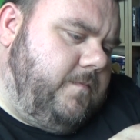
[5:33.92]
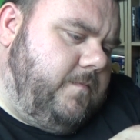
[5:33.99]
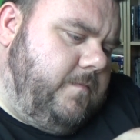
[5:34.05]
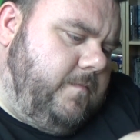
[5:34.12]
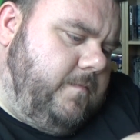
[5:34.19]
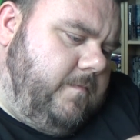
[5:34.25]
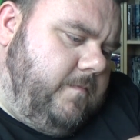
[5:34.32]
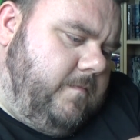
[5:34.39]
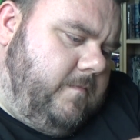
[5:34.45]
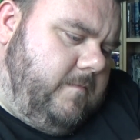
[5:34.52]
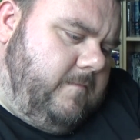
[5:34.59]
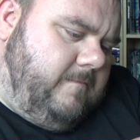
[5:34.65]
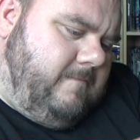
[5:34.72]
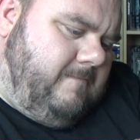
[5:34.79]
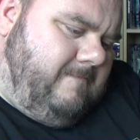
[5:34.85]

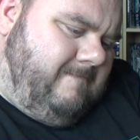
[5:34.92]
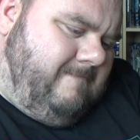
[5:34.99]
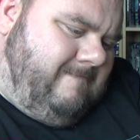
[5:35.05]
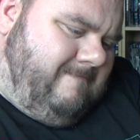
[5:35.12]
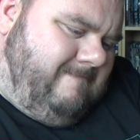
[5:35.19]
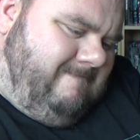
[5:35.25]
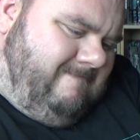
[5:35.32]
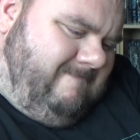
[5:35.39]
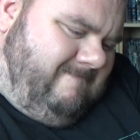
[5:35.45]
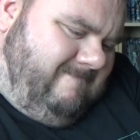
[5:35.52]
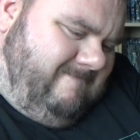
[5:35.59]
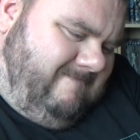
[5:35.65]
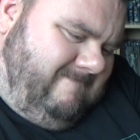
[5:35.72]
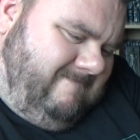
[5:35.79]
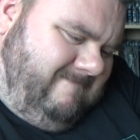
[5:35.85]

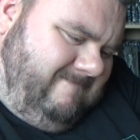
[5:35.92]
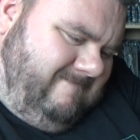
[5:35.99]
[no speech]